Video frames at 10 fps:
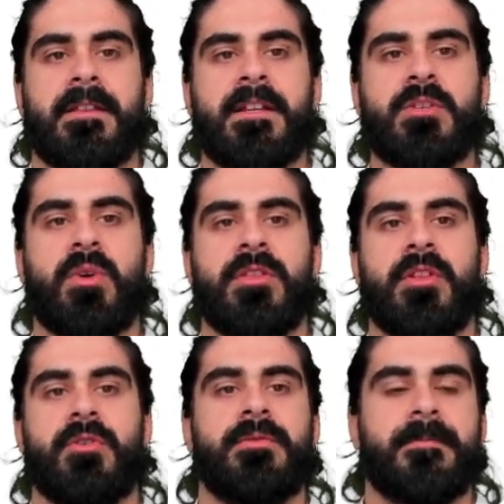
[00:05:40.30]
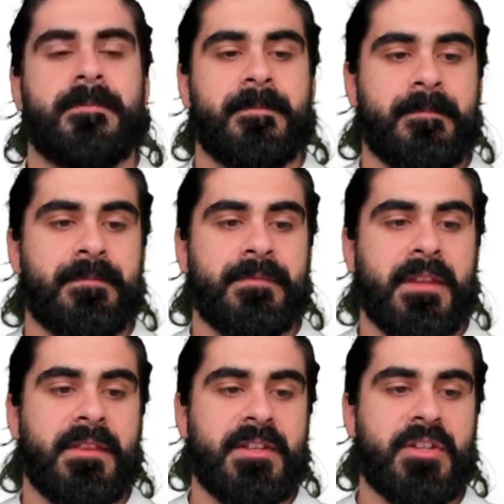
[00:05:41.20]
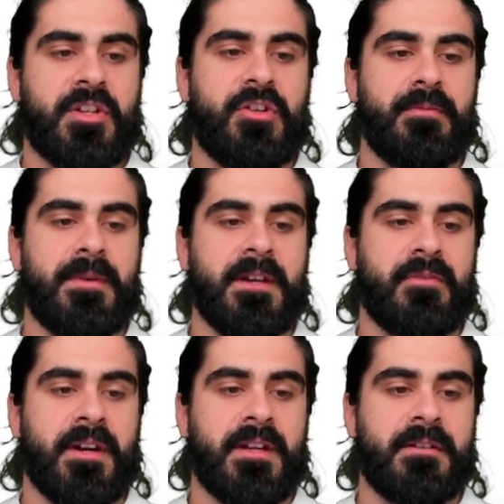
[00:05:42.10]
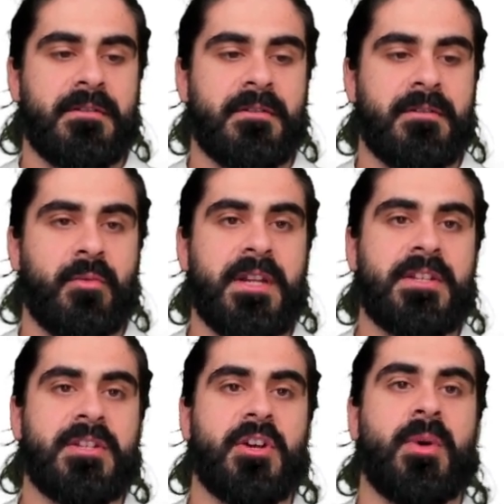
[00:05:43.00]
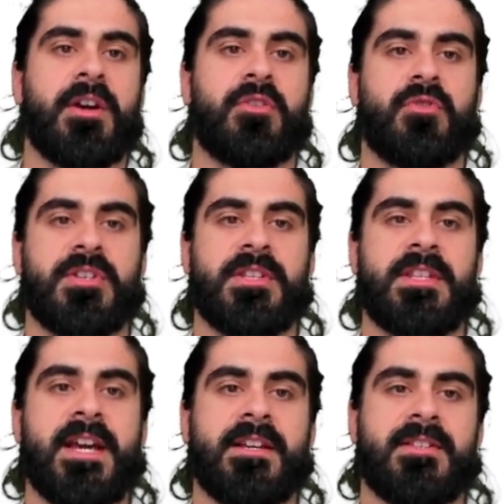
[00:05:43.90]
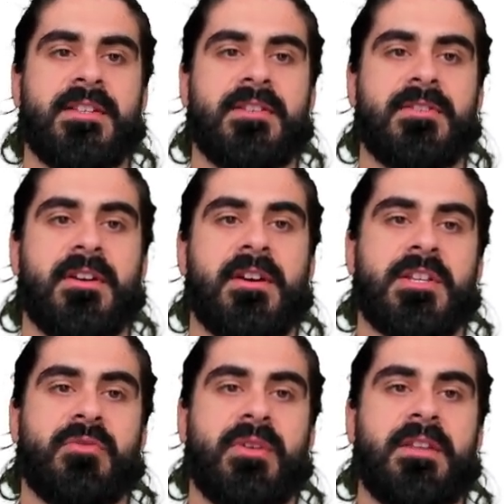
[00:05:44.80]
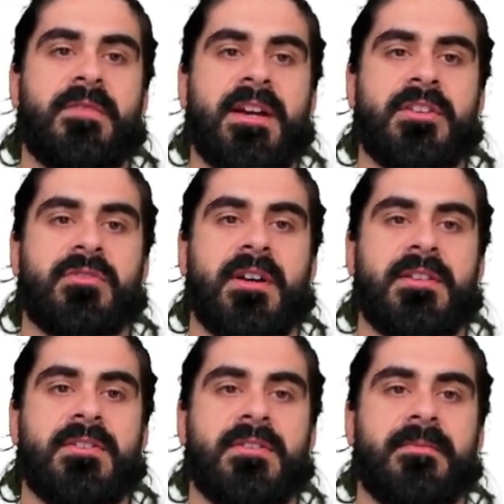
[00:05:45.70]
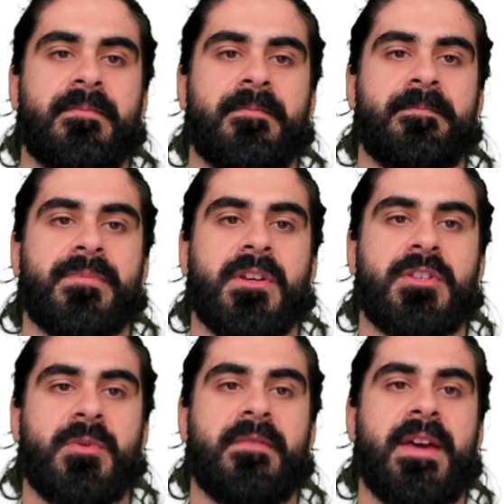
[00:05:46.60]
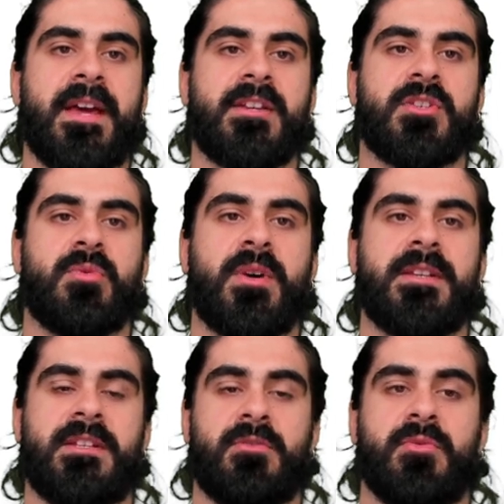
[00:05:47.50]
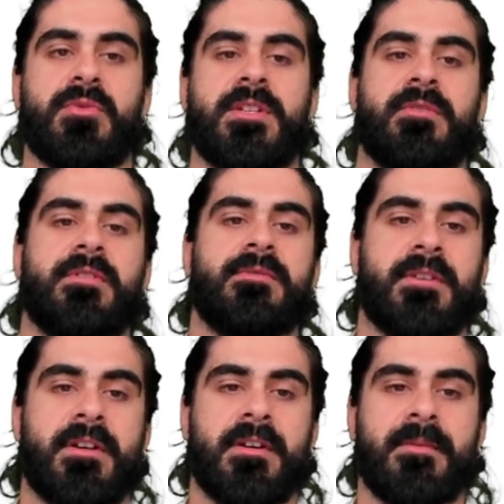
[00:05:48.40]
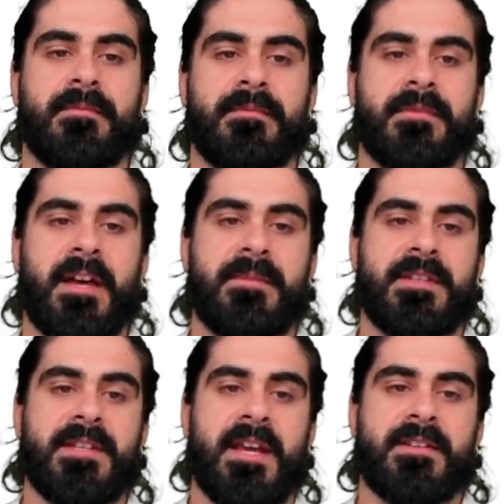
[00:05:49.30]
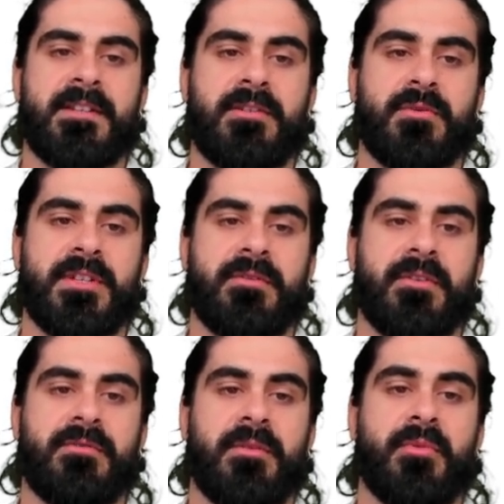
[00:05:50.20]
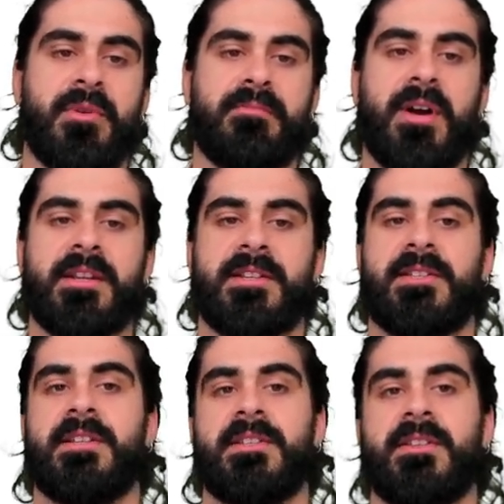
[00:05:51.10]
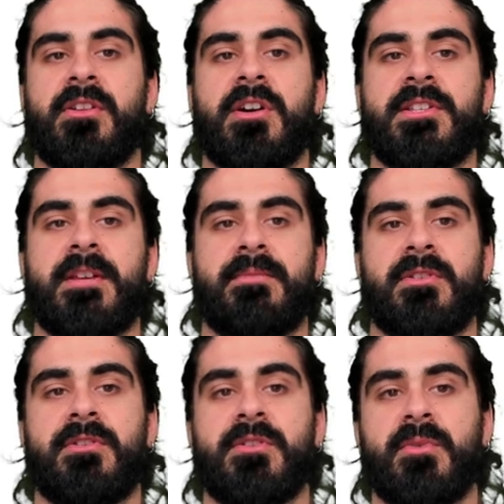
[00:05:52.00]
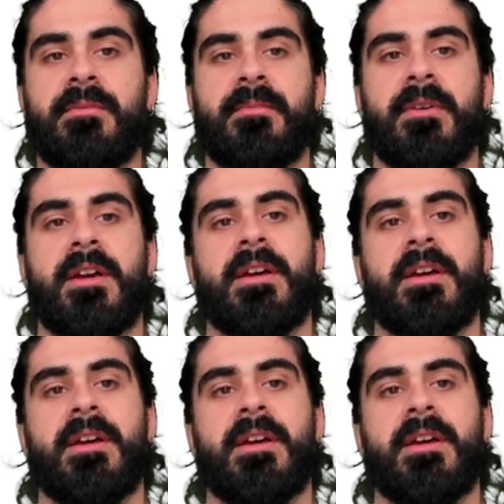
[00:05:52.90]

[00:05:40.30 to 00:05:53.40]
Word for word: This one though, that's a cubic, right? We need to know where it crosses the axes. It's already factorized. So we have x² = 0. That means x = 0. Remember, we practiced this in the last episode as well.